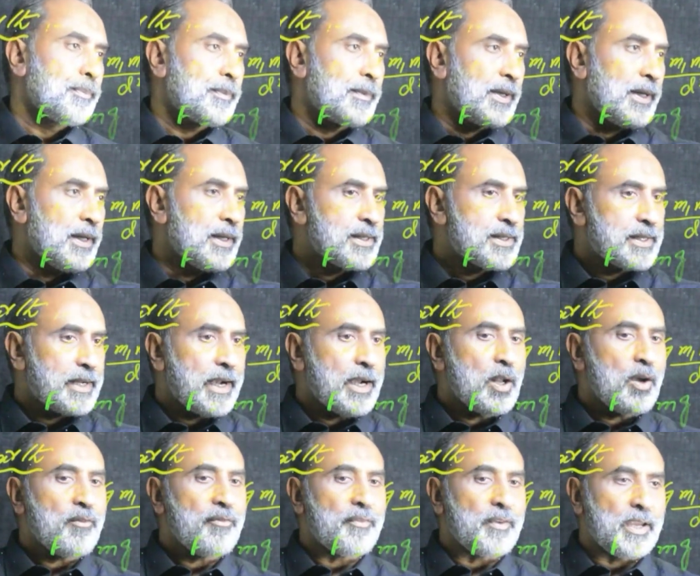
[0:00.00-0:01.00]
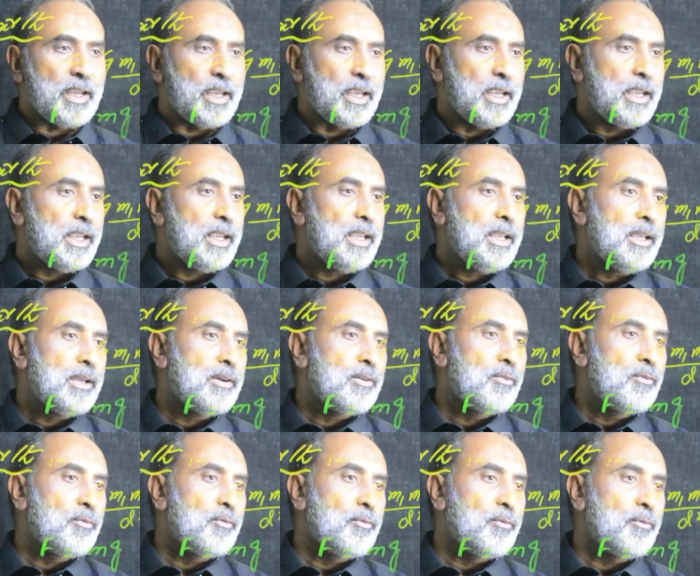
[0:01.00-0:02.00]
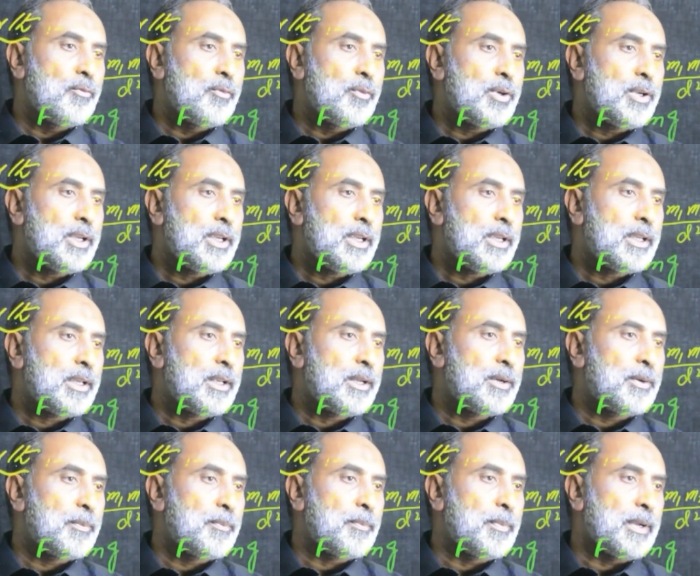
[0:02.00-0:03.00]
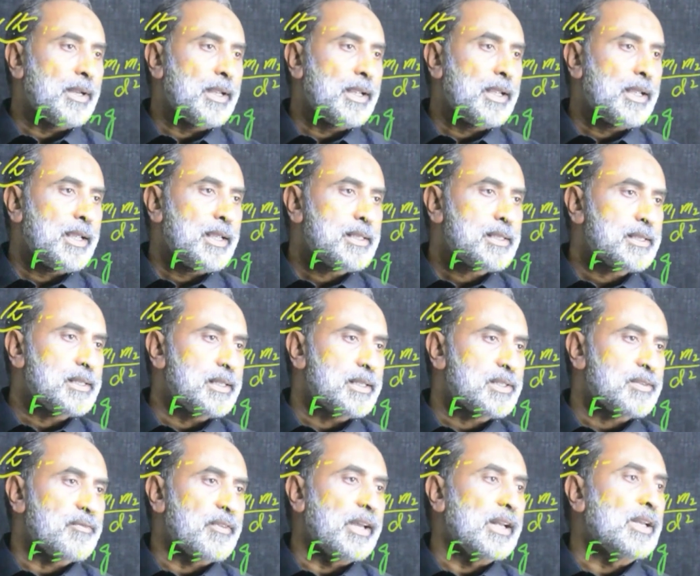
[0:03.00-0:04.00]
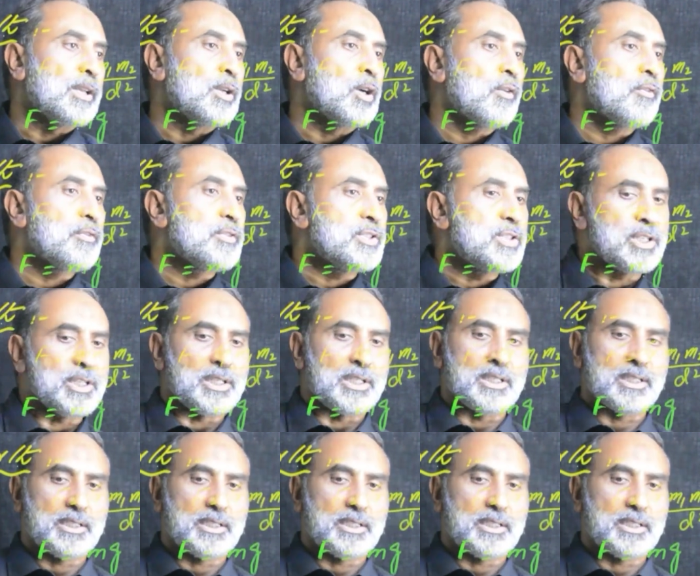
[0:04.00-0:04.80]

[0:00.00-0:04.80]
Instead of a, we replace this value of g.